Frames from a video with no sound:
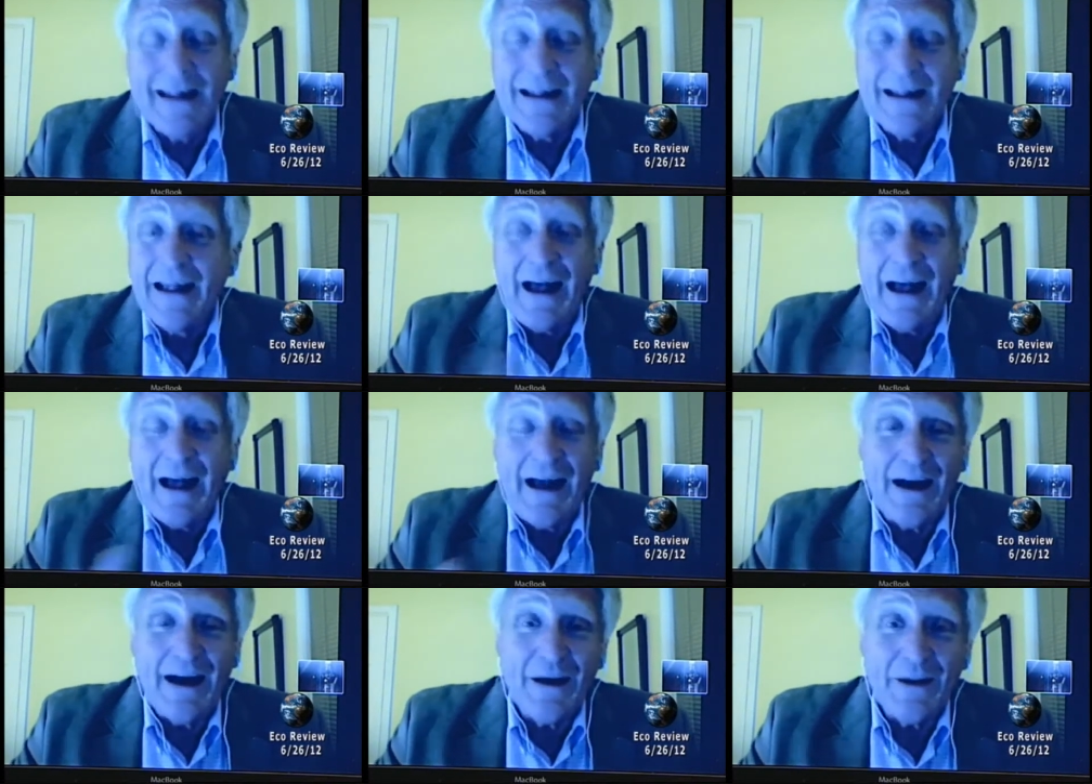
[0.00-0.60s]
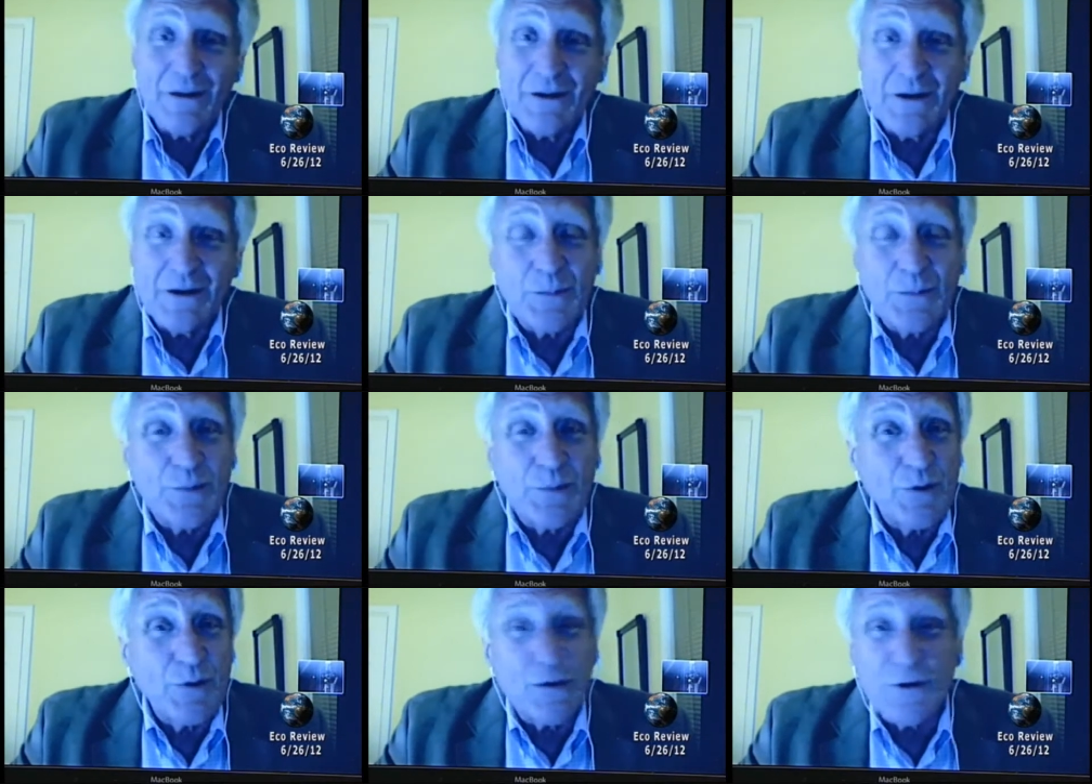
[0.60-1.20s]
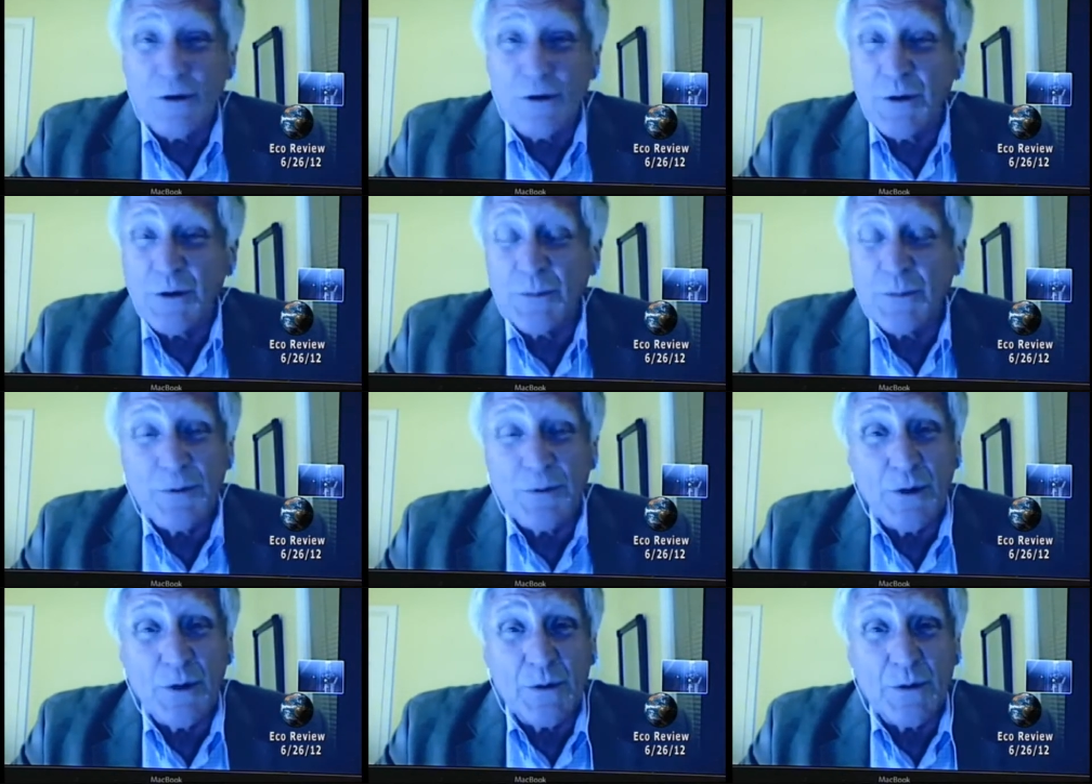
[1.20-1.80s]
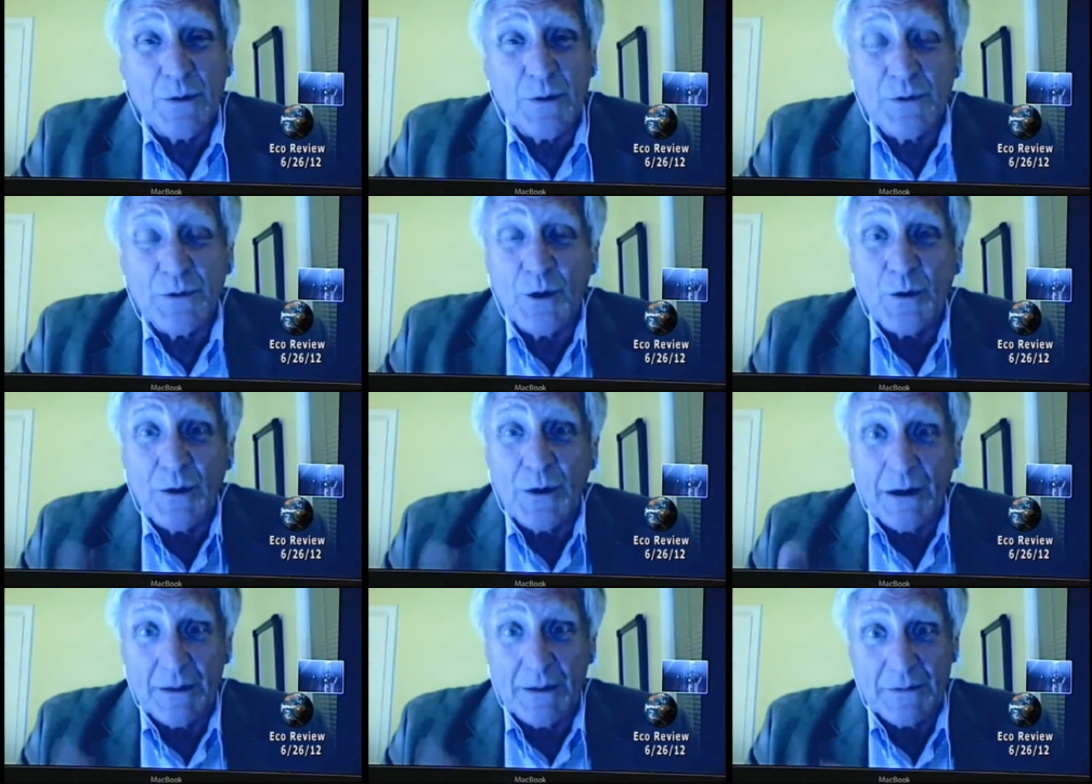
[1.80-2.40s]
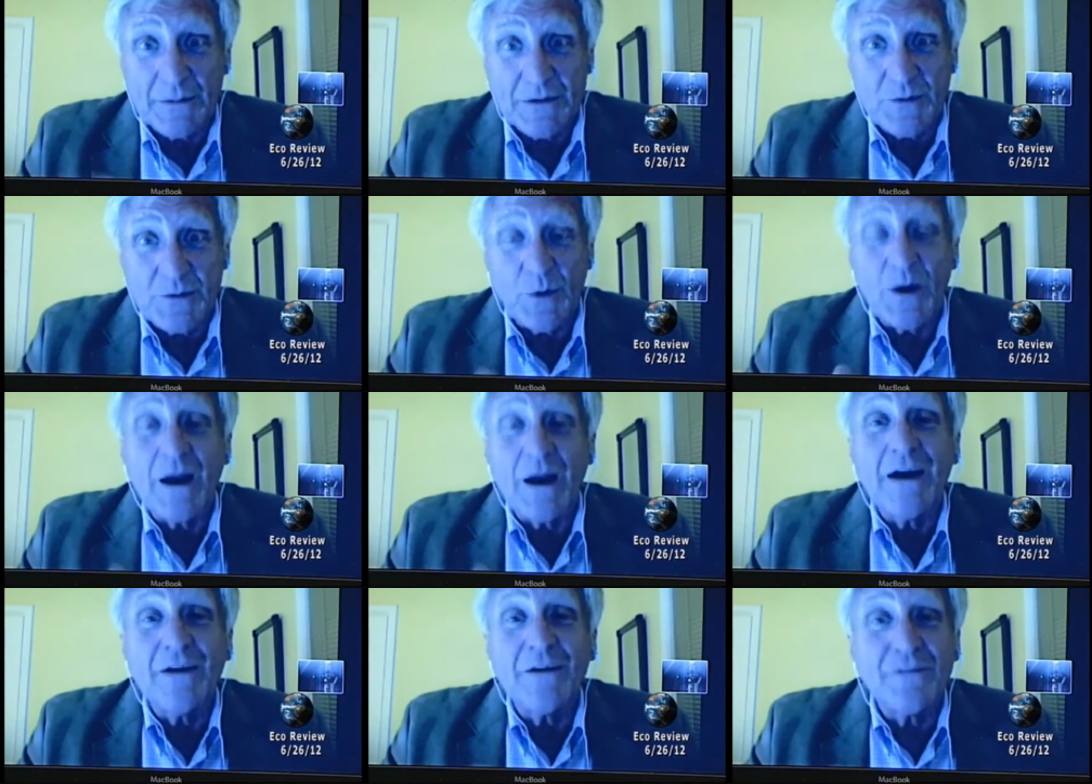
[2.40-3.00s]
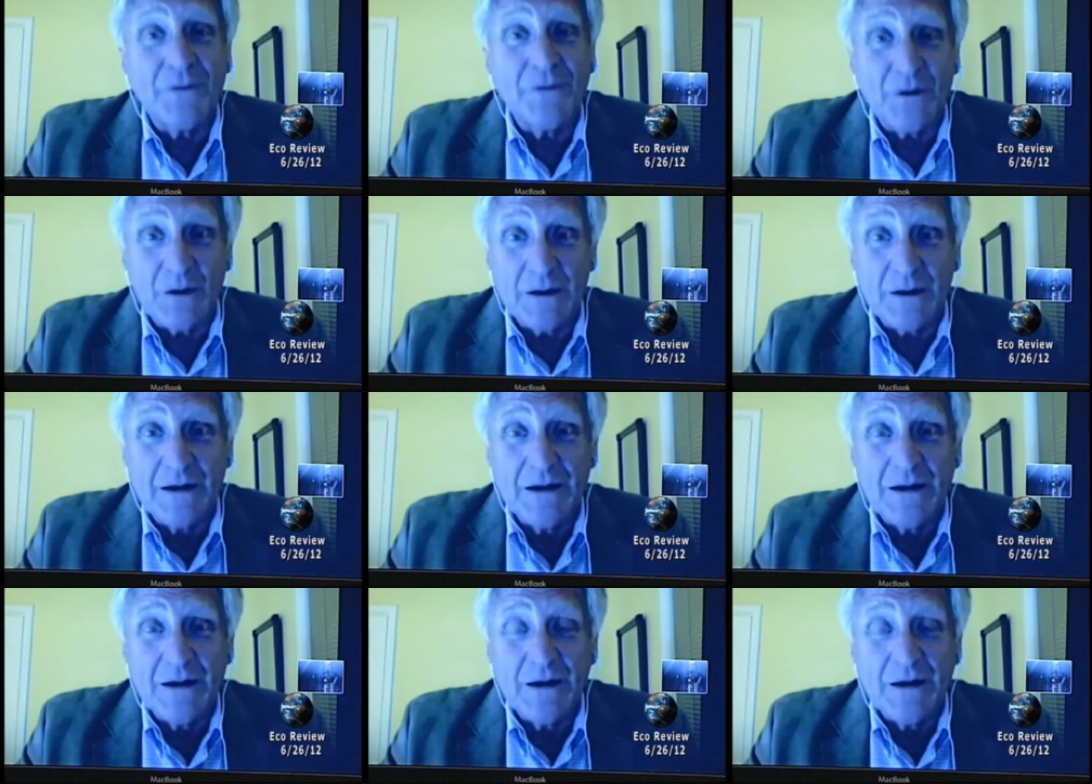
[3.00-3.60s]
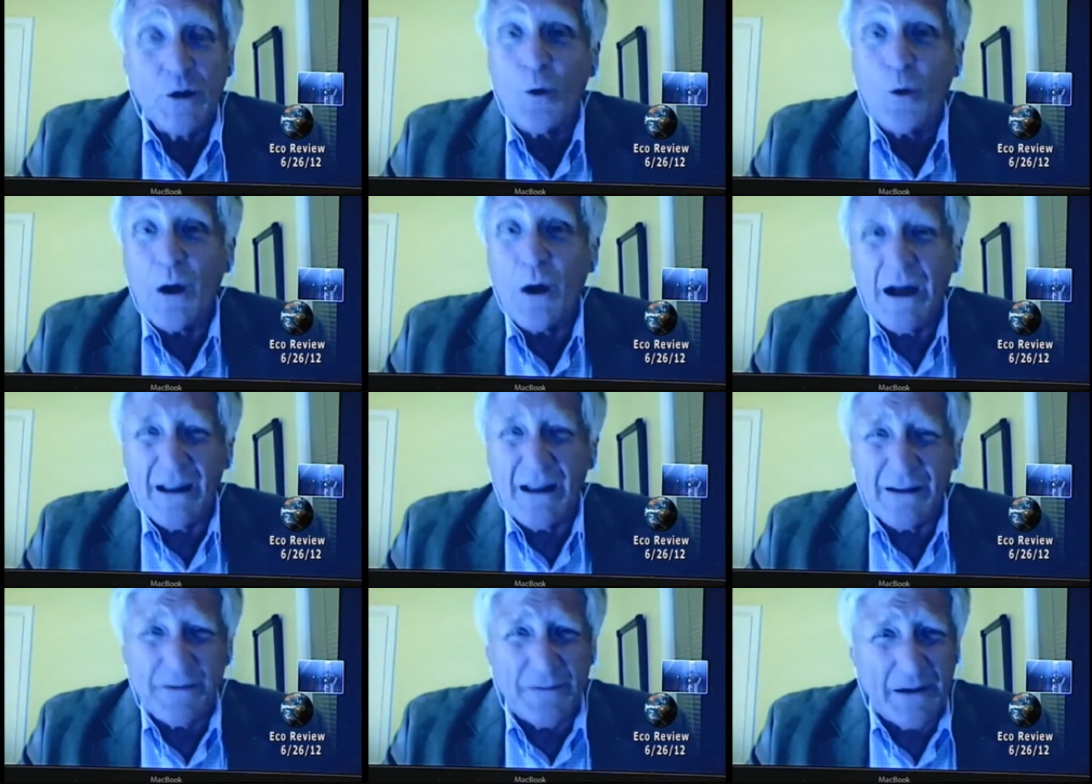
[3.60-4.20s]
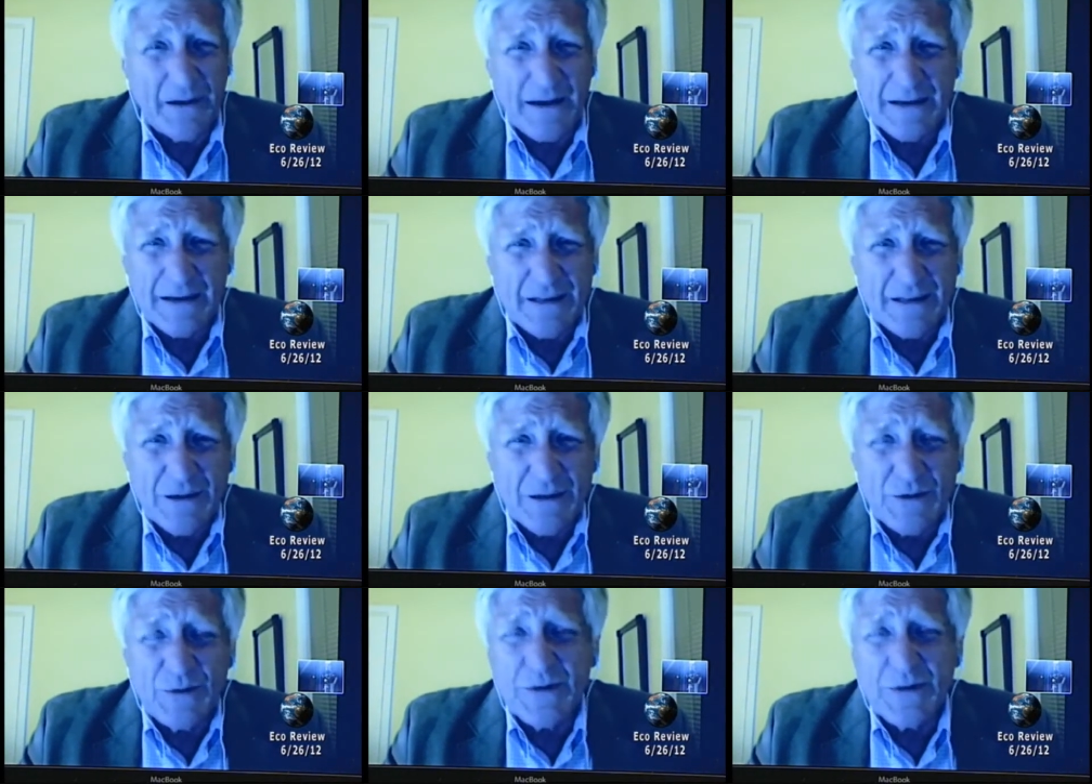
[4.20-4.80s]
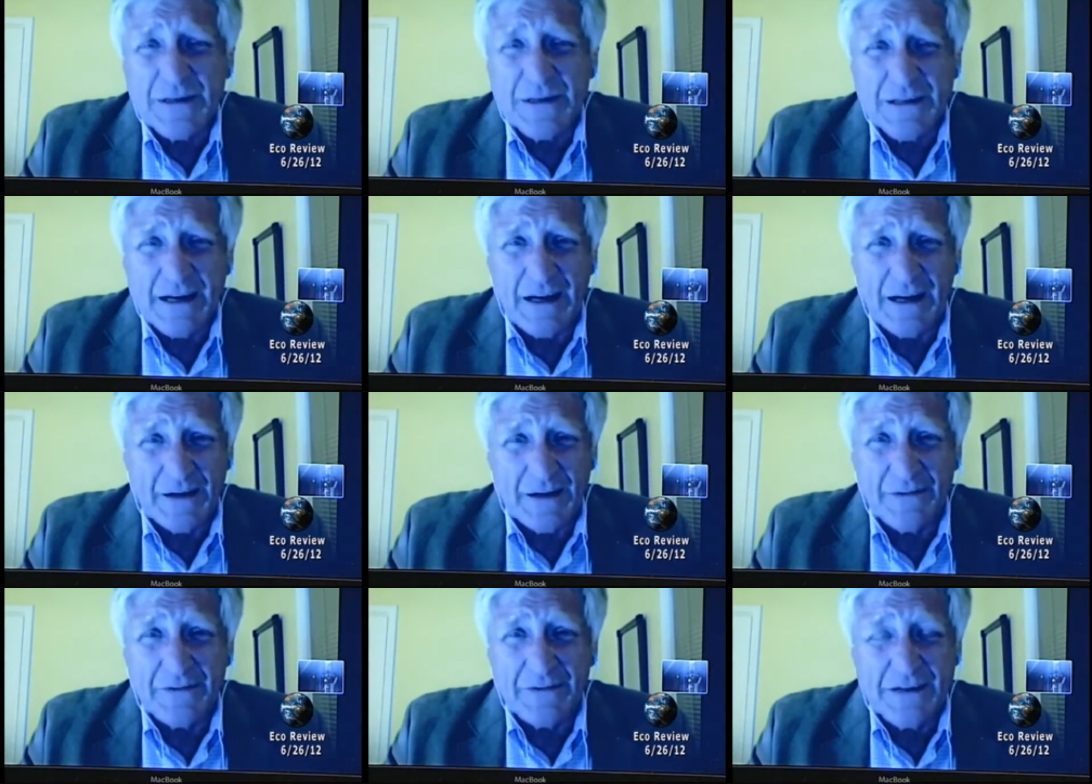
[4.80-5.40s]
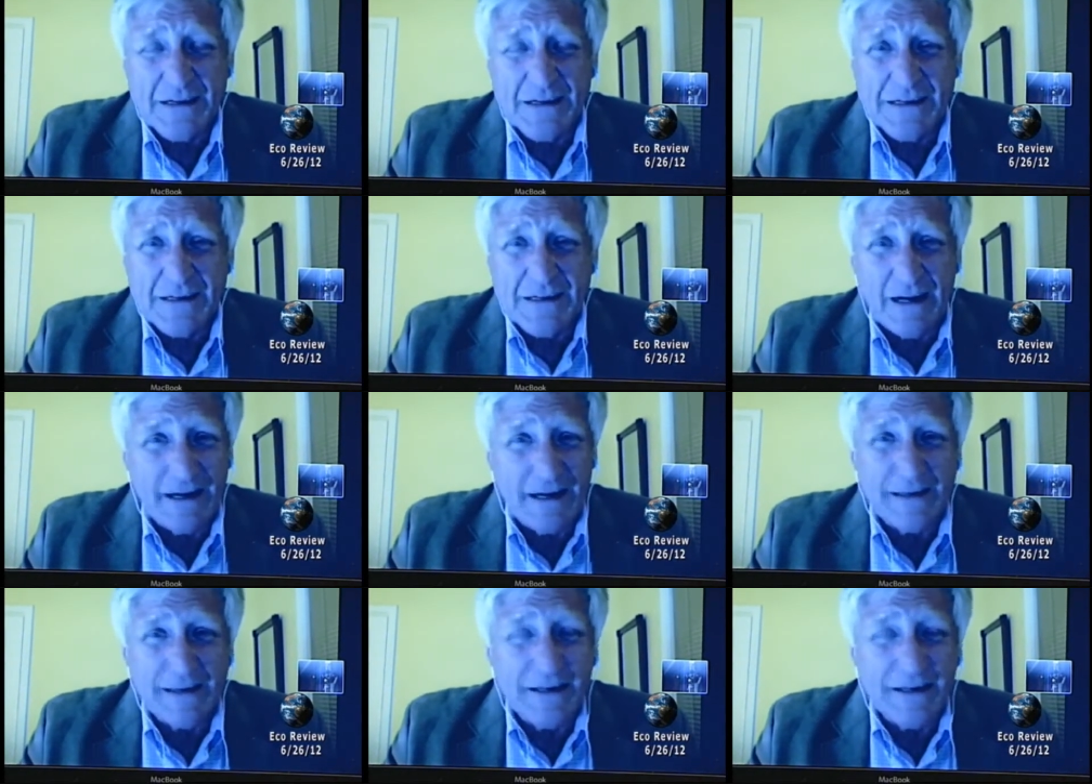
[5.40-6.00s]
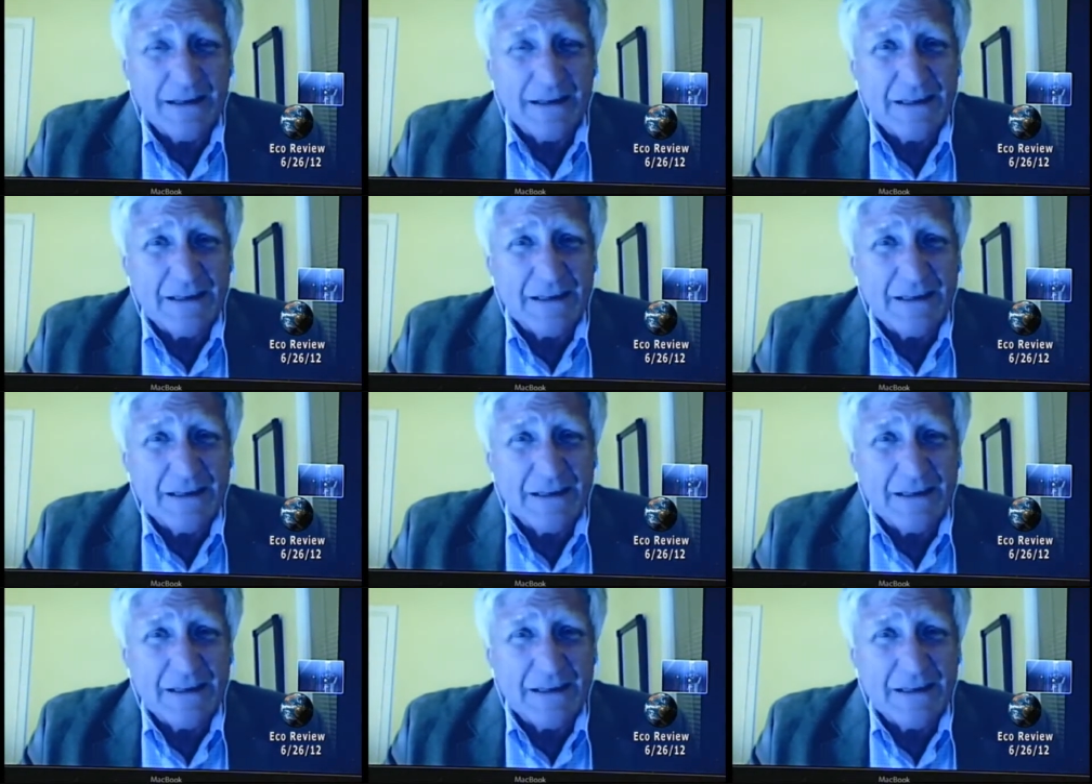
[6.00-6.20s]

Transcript: How the computer programs were ever qualified to do this kind of design. It, this,